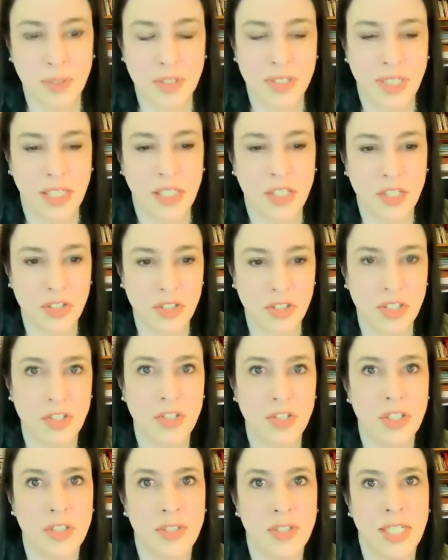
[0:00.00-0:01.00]
It's like, you
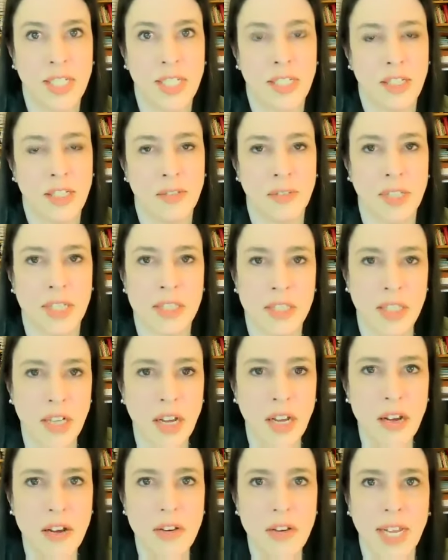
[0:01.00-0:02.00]
do it and you realize like,
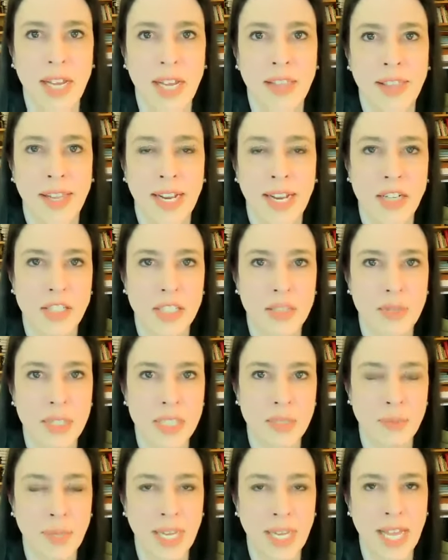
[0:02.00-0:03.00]
oh, okay, that actually
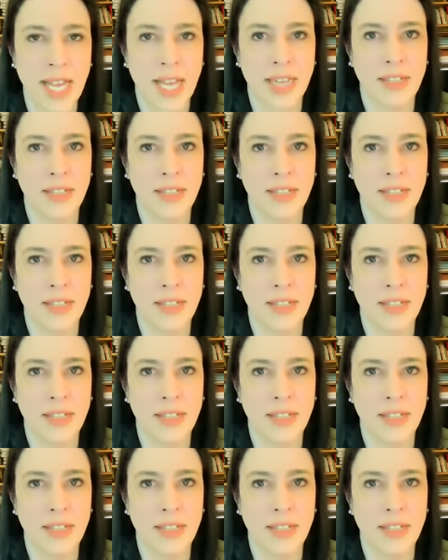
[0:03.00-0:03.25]
wasn't bad.